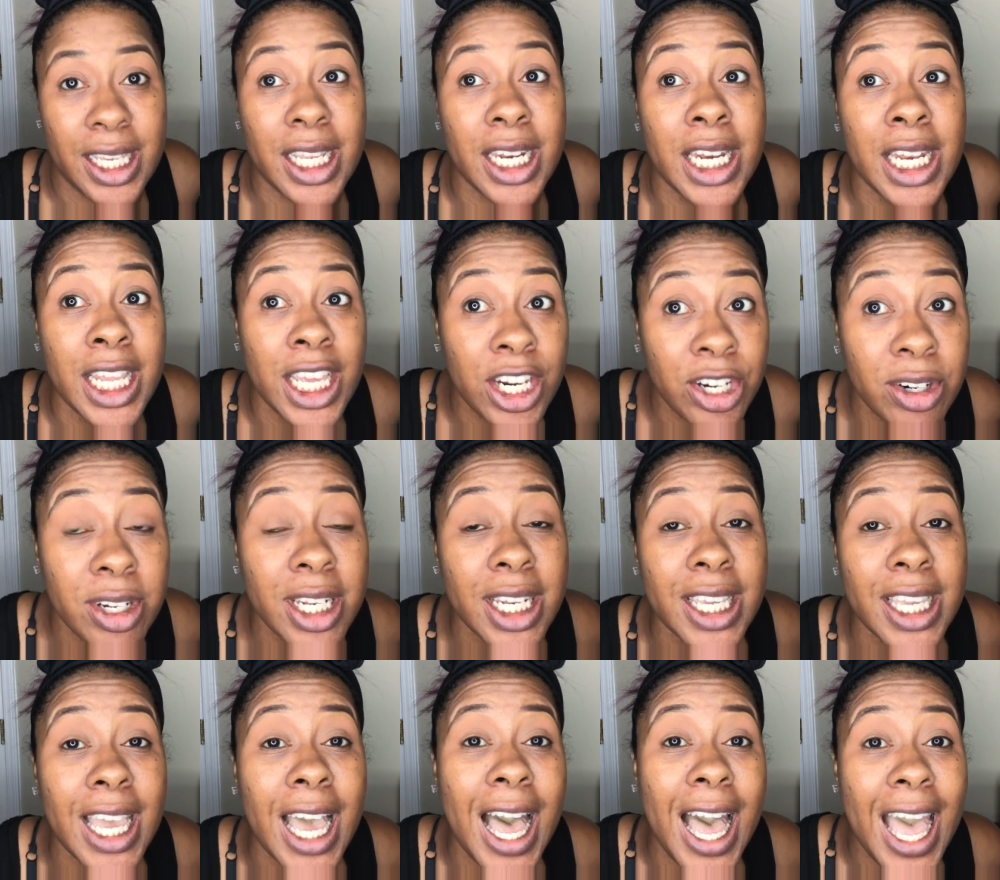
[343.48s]

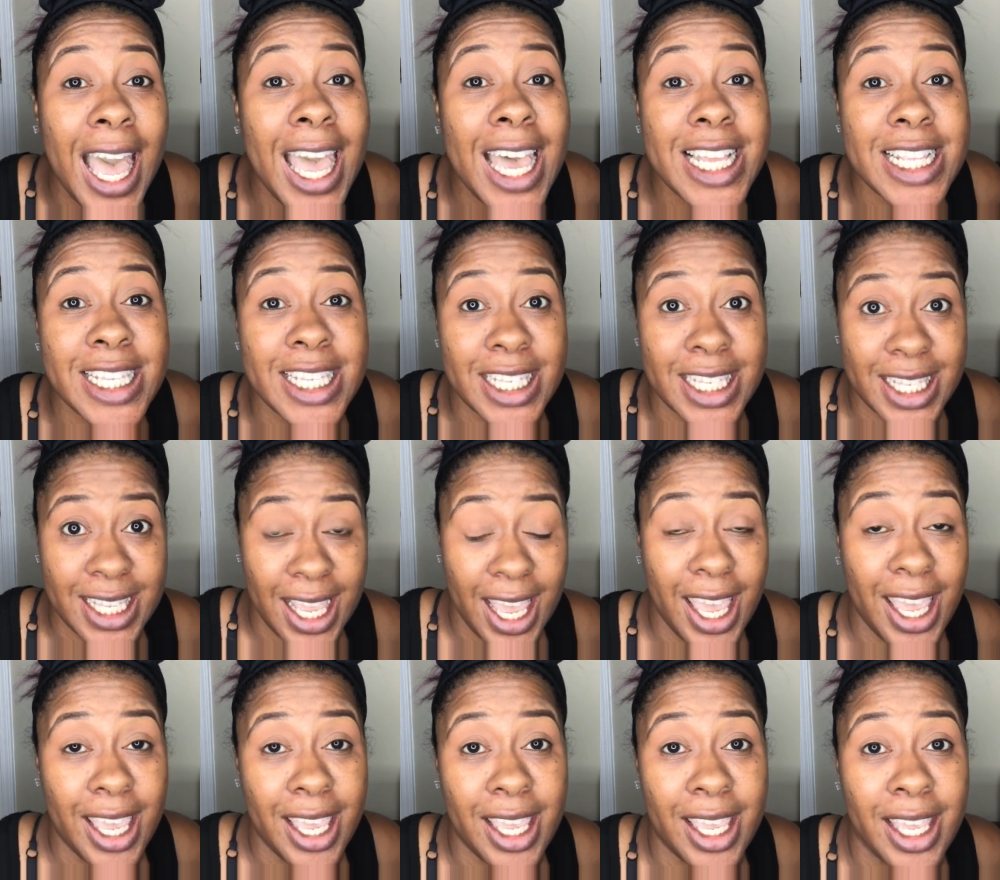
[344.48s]
literally I had to
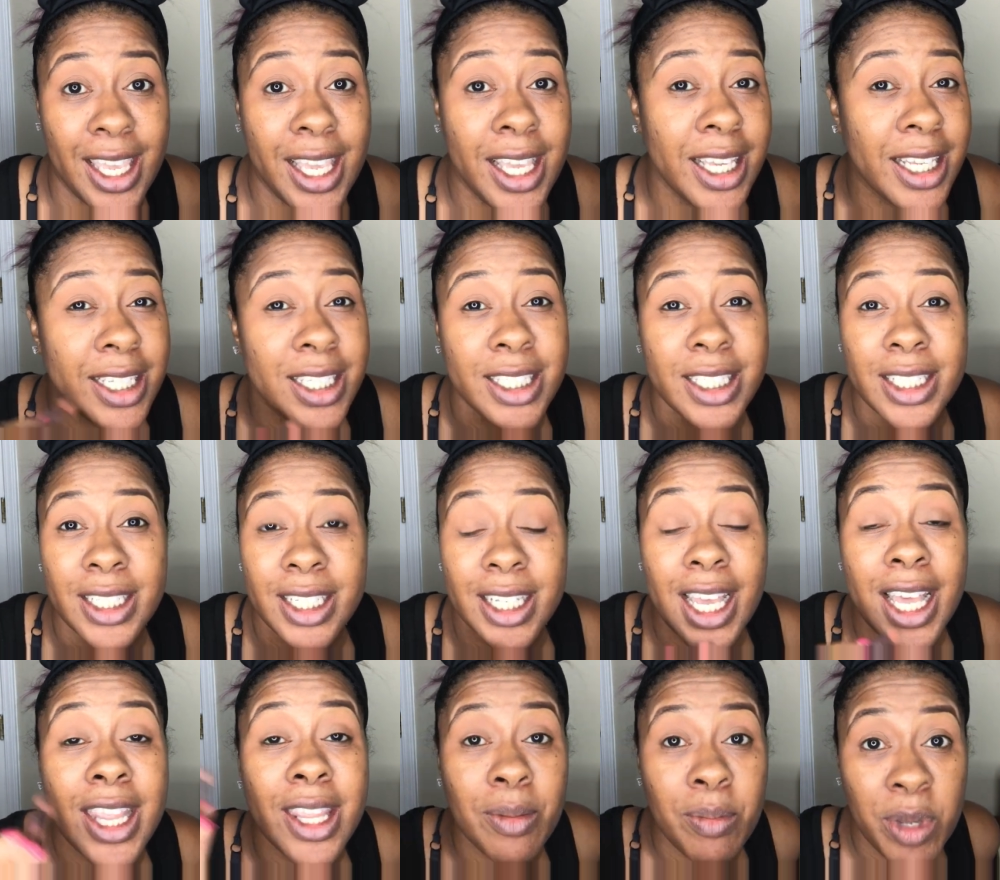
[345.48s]
say,
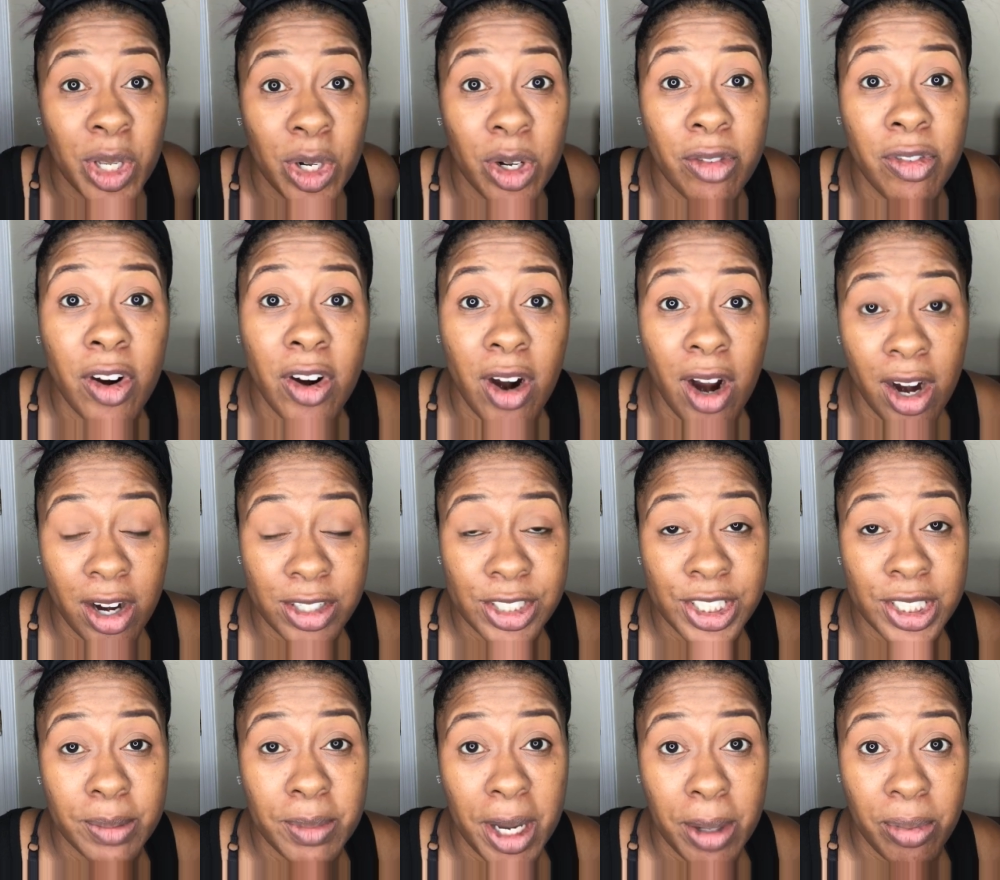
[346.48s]
in the middle of her
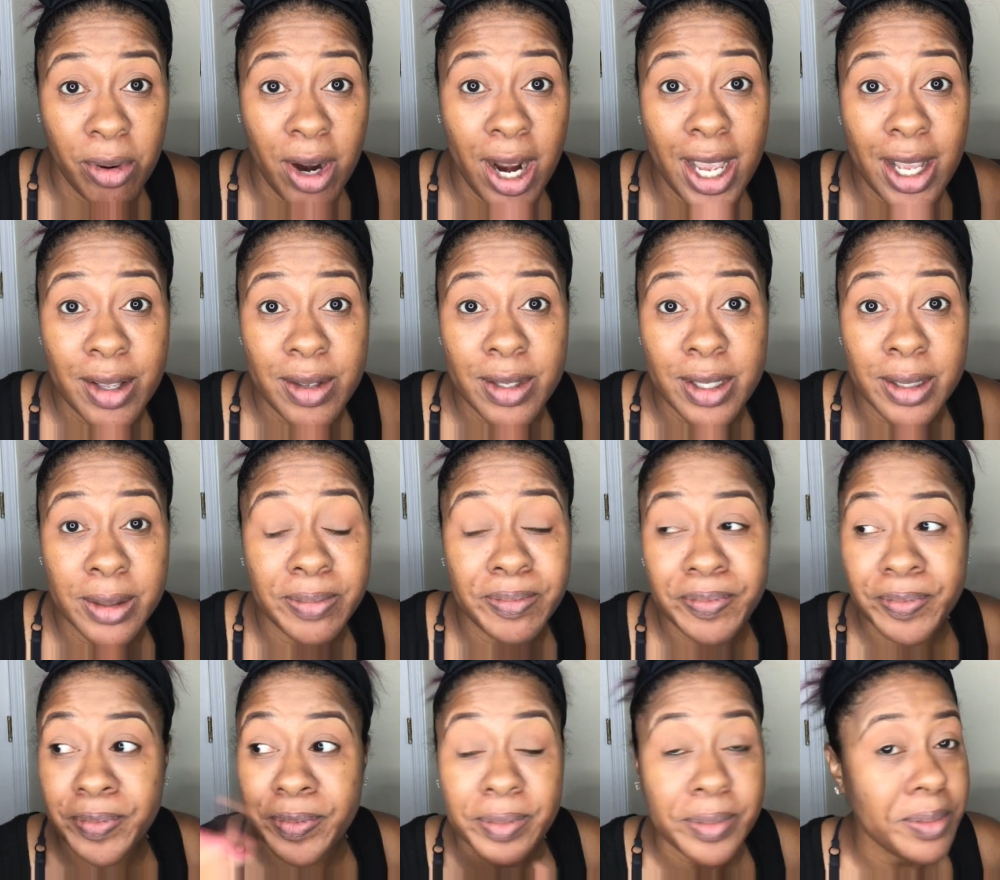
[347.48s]
arching my brows,
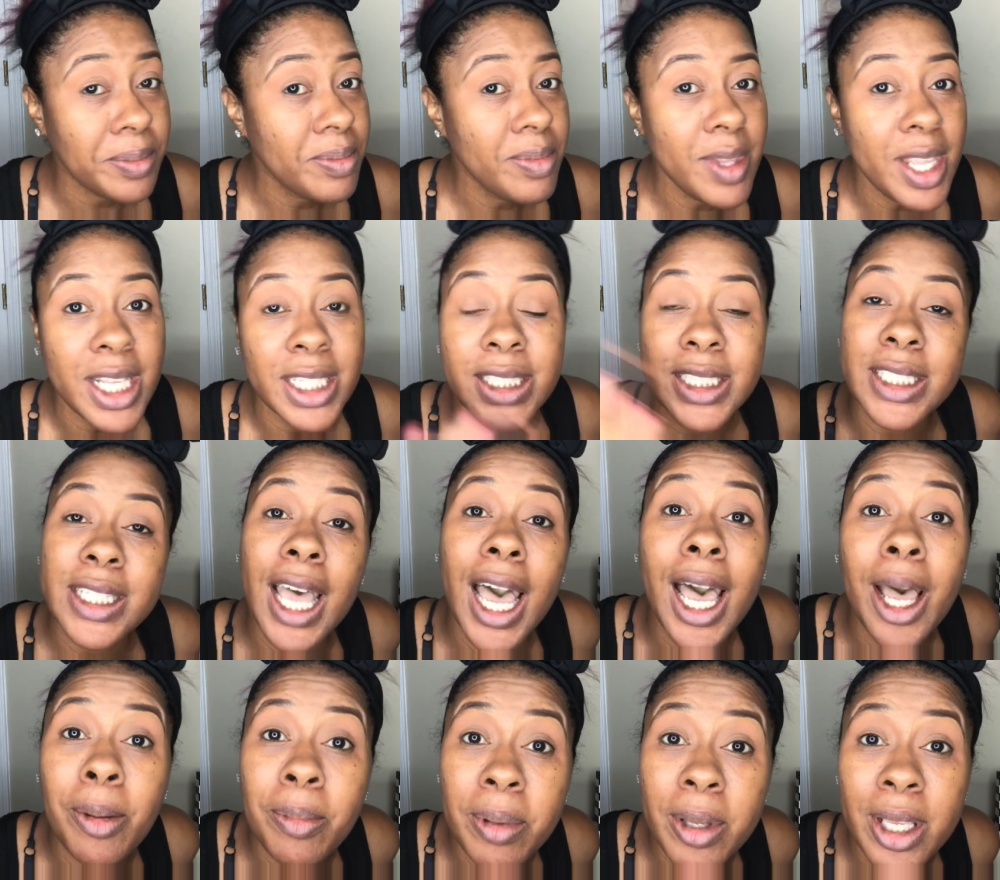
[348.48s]

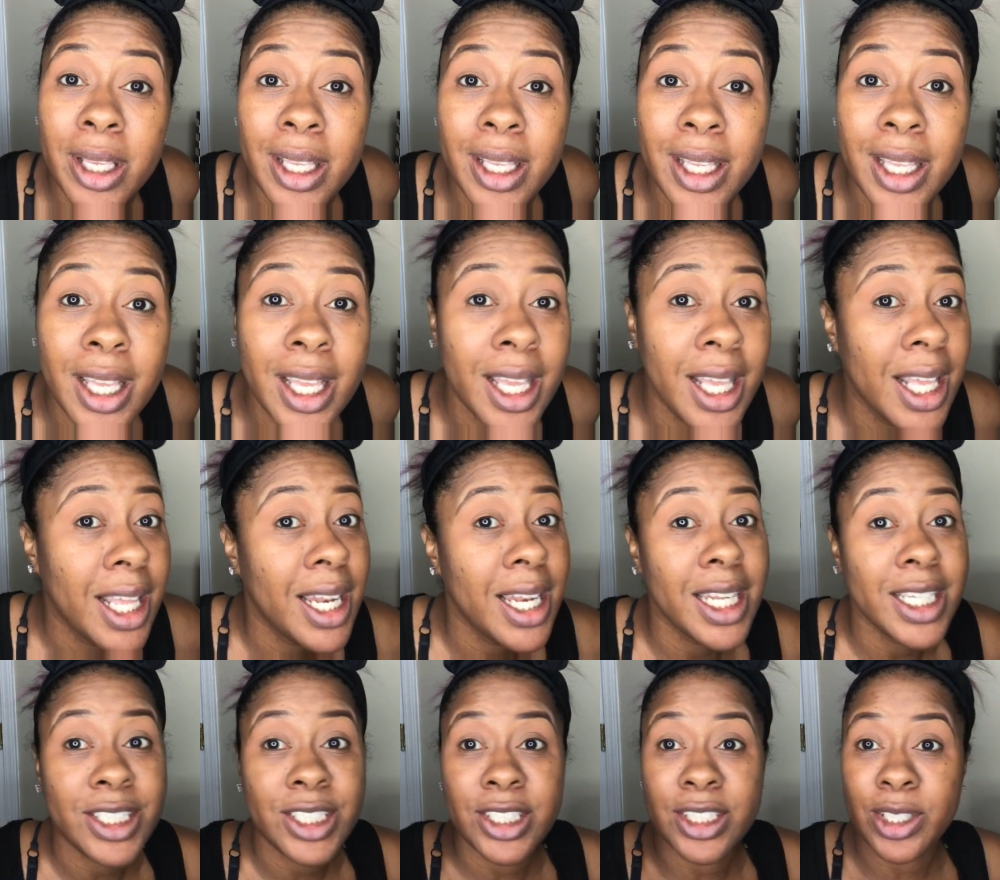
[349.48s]
stop.
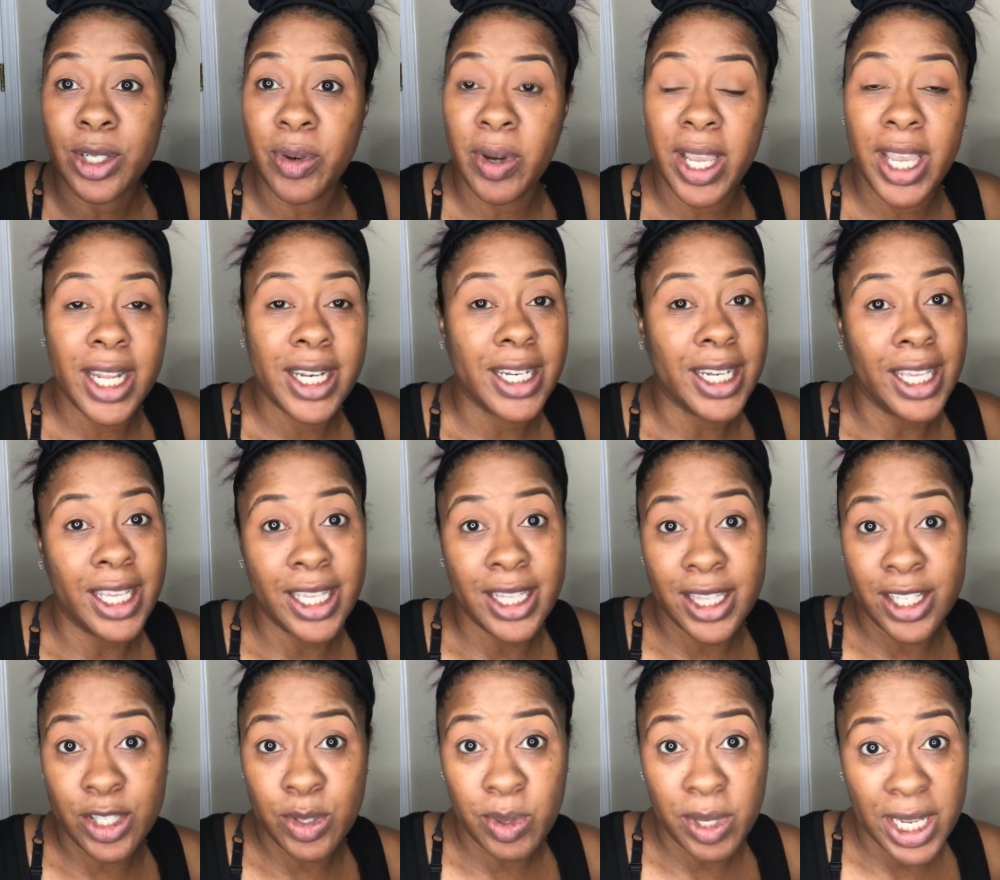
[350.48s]
Let's just go ahead and
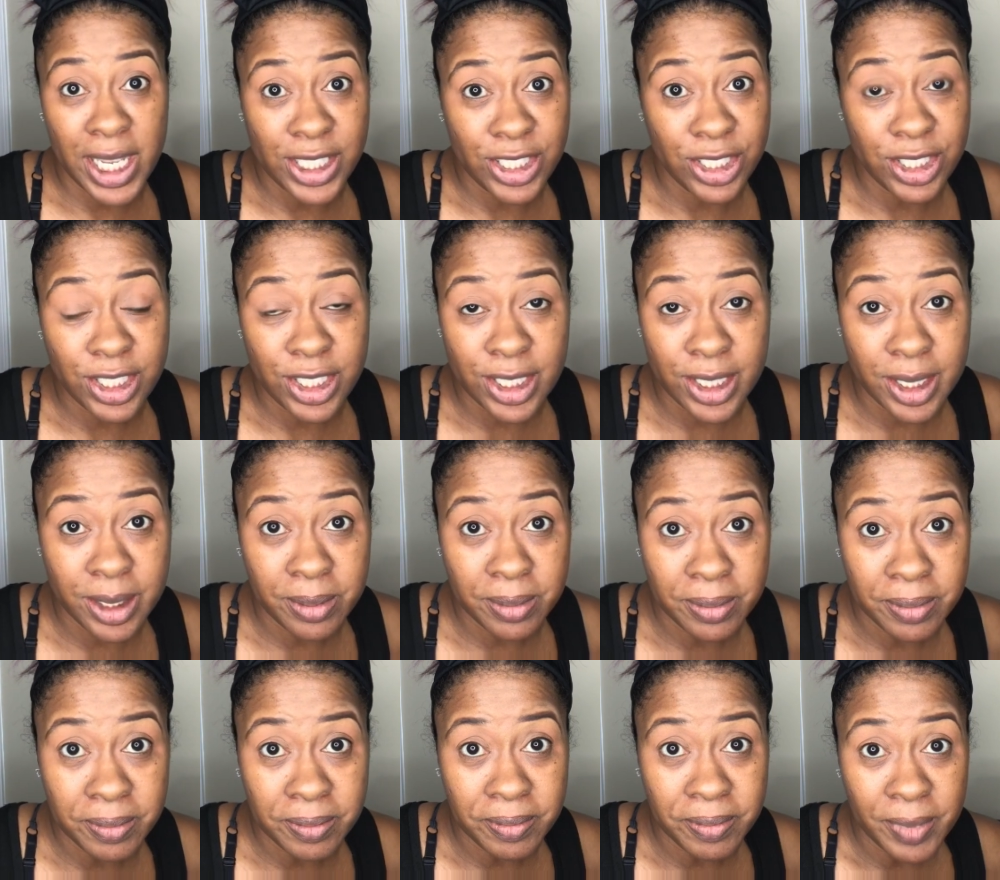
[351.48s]
end this relationship.